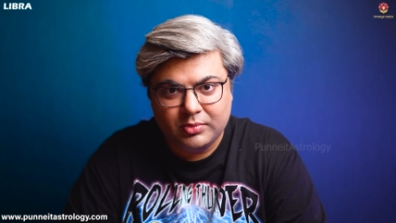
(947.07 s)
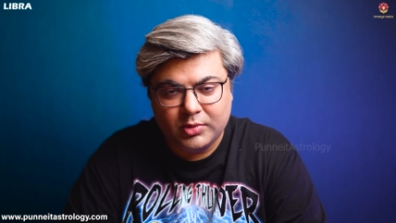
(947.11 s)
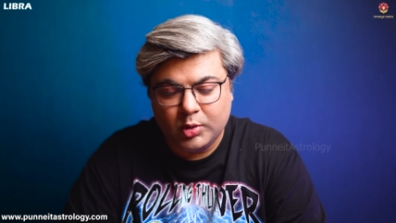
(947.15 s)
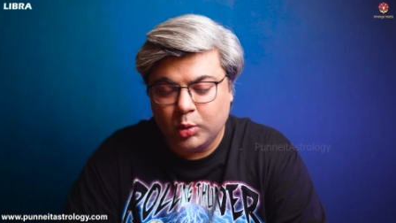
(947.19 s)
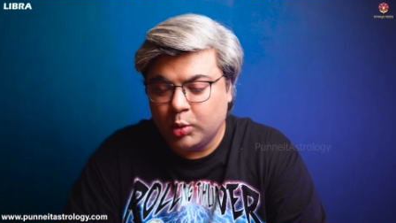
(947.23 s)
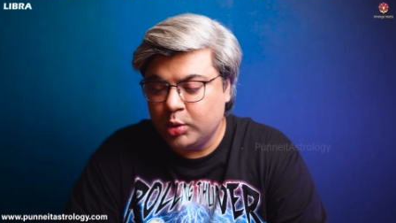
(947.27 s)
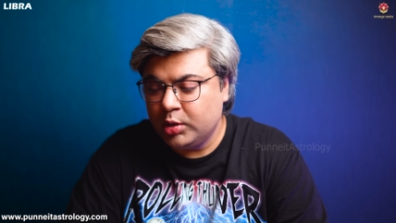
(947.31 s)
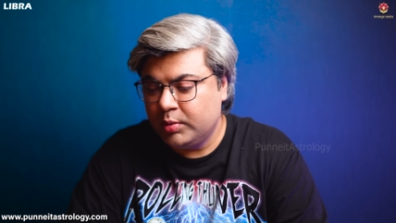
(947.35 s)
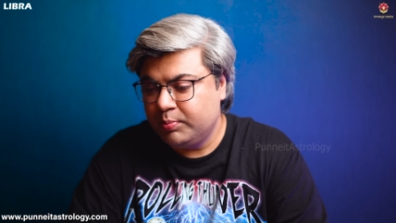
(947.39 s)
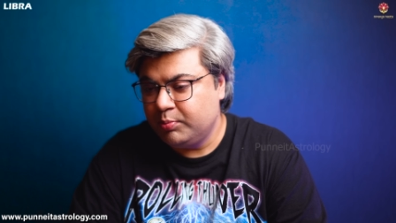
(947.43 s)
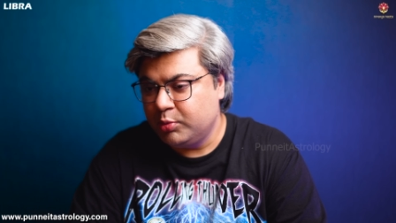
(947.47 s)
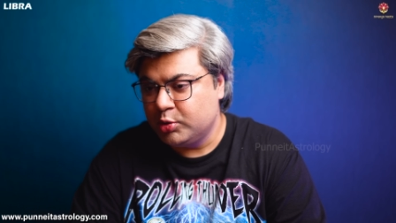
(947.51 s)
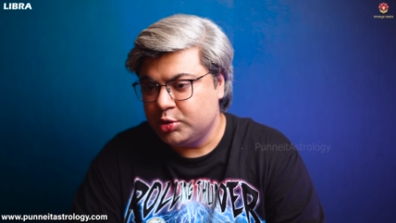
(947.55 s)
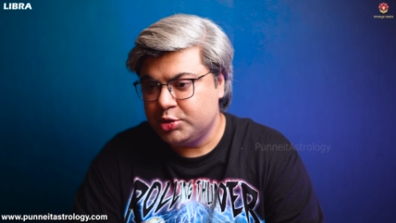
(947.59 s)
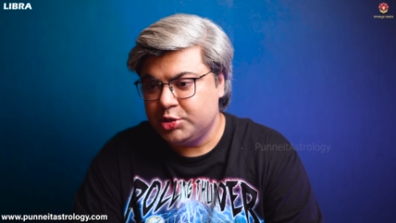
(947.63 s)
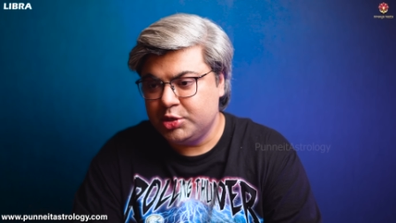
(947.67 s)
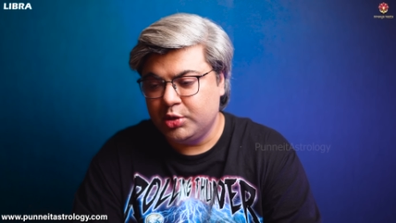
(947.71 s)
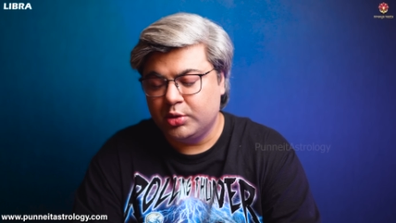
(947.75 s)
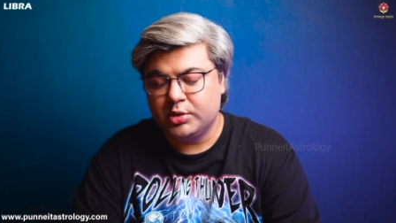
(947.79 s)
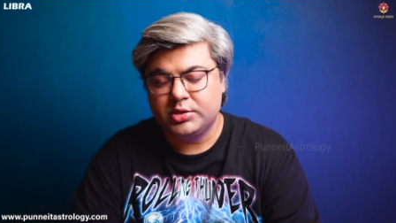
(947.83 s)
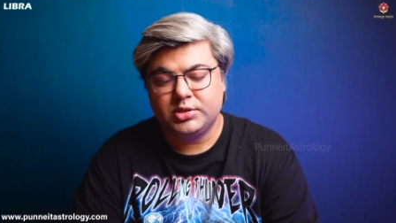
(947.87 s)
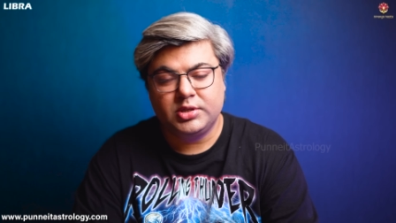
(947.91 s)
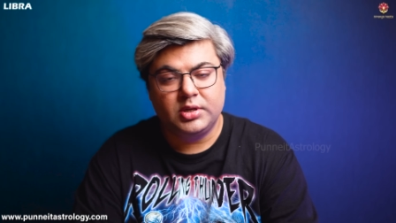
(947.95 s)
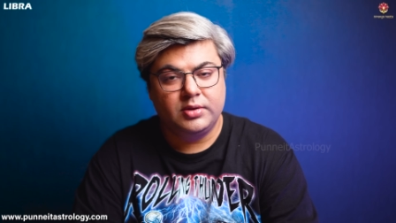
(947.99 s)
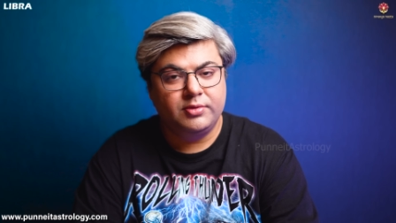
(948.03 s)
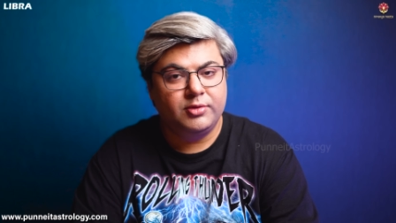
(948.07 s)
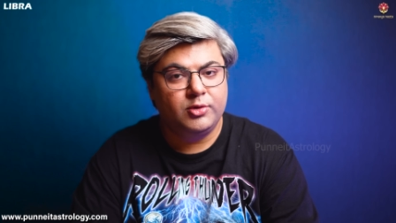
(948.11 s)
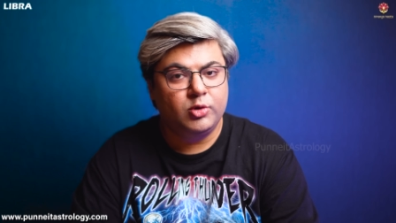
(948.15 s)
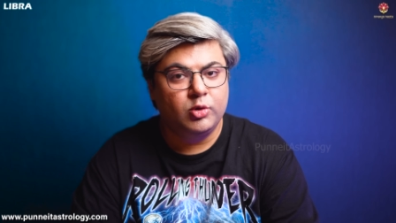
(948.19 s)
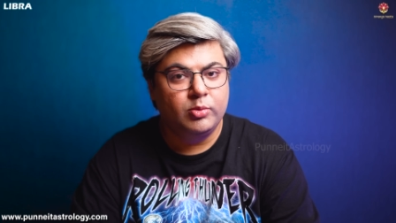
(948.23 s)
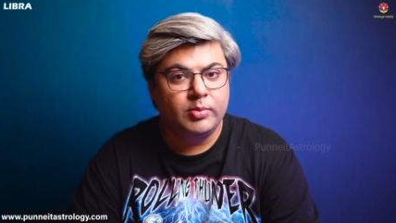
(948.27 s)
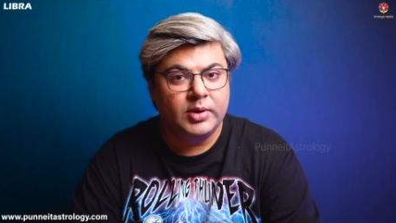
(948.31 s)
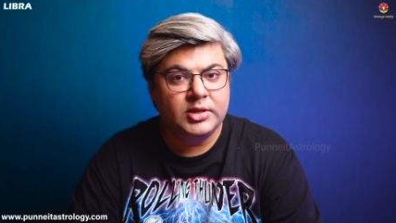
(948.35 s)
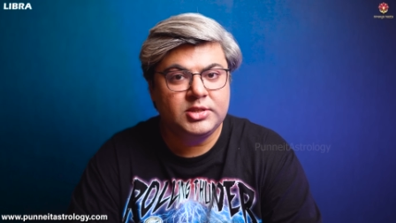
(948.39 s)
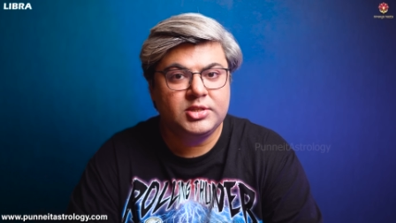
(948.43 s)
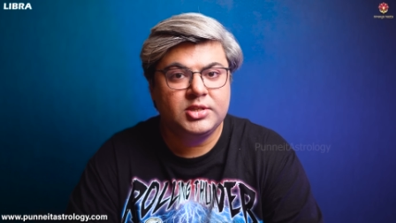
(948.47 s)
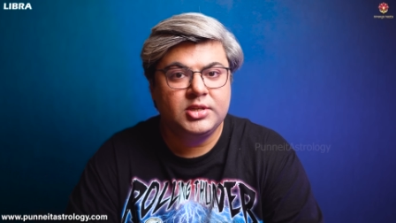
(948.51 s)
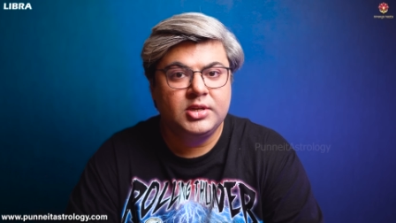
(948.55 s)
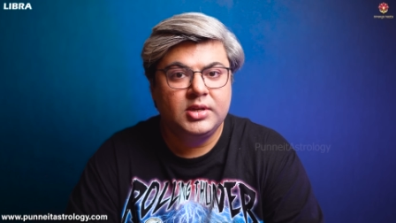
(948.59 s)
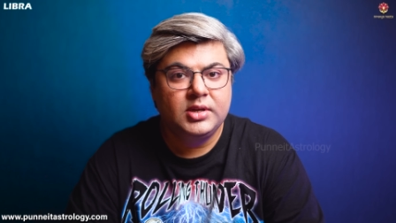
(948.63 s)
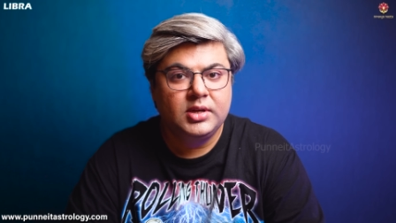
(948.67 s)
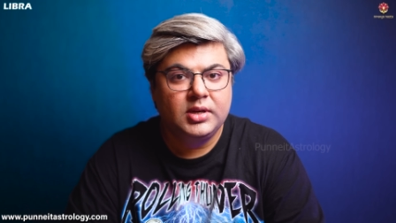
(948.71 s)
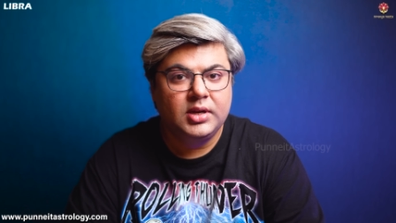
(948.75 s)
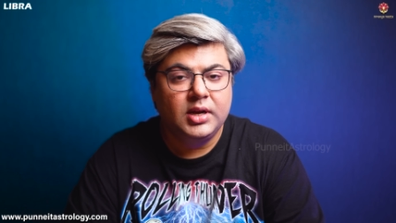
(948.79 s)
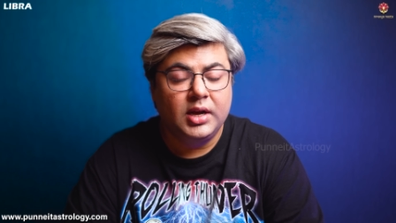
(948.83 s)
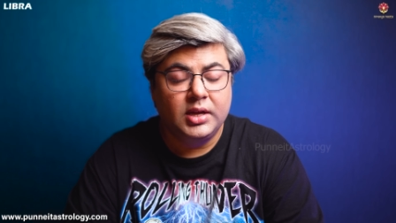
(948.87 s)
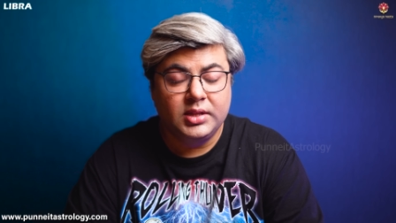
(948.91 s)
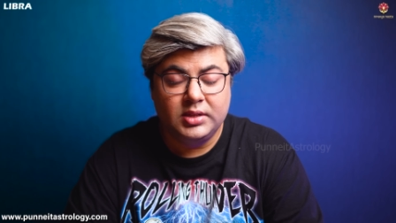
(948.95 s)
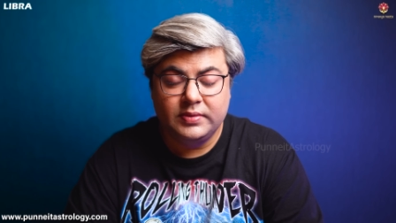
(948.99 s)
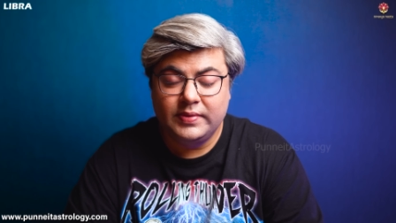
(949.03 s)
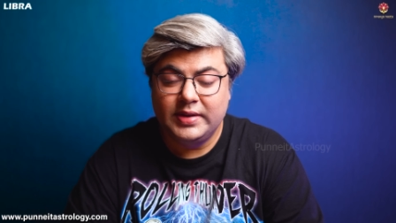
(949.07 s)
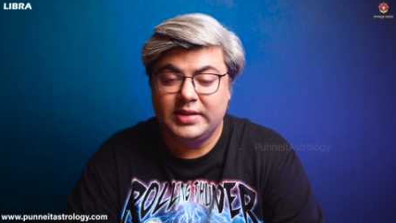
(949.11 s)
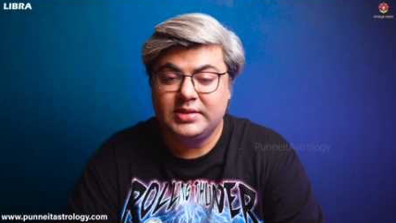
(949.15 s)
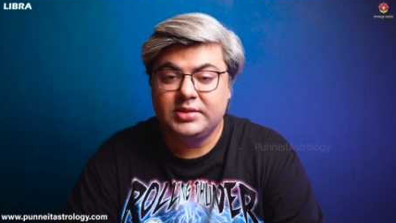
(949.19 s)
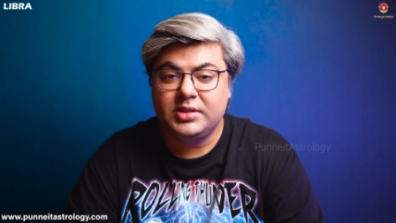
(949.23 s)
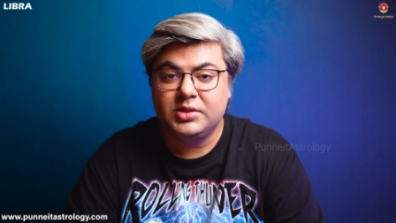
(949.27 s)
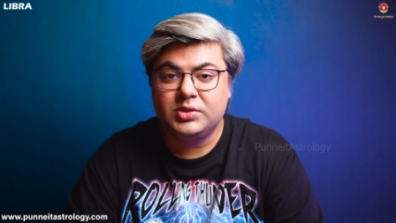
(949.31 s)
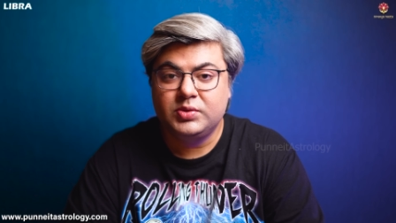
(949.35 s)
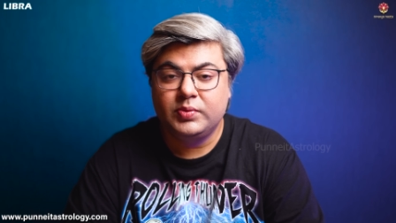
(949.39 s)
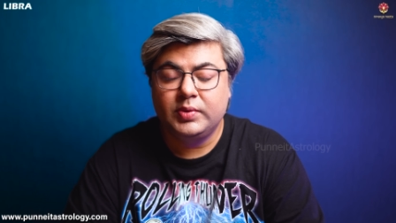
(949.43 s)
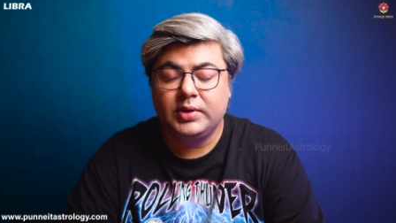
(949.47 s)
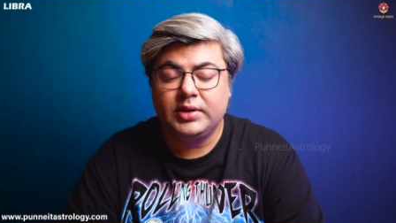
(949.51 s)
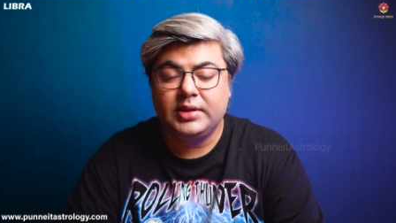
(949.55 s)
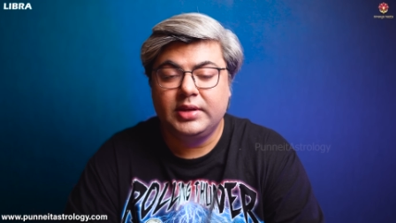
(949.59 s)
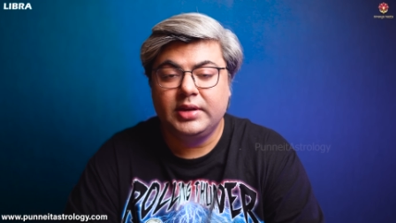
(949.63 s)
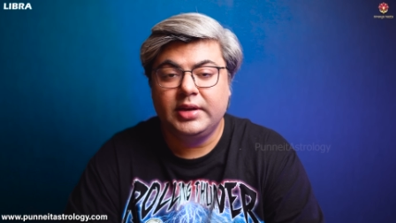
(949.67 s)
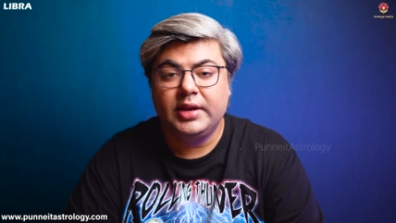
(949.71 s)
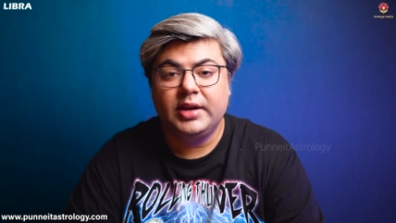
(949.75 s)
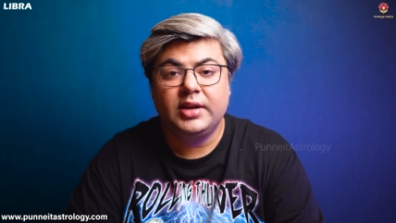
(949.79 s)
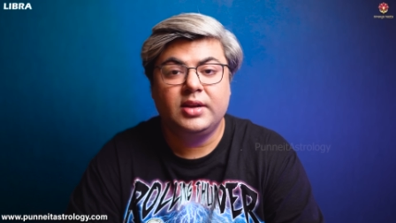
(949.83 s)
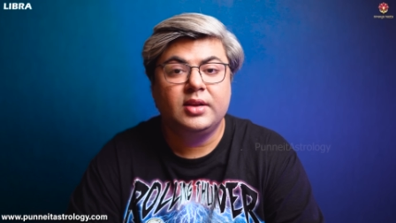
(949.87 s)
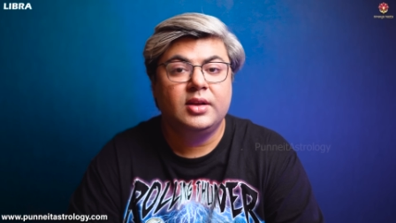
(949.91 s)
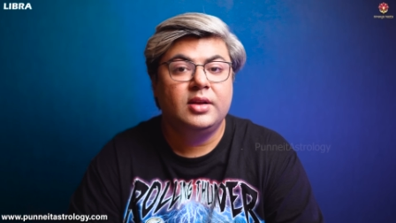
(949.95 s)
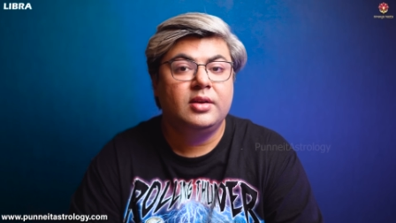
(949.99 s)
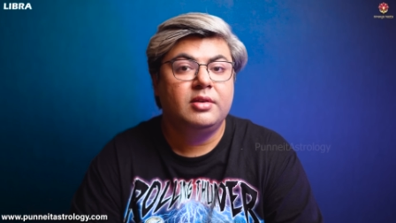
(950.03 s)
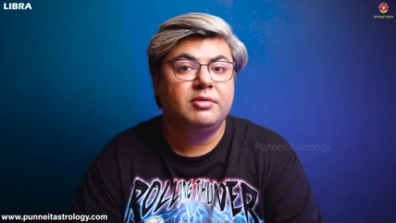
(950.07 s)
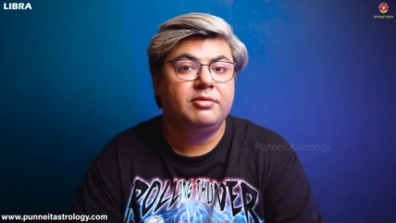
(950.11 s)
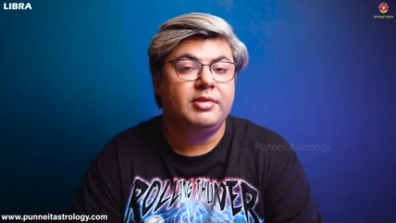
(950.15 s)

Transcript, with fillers: Don't push yourself too much, otherwise this will create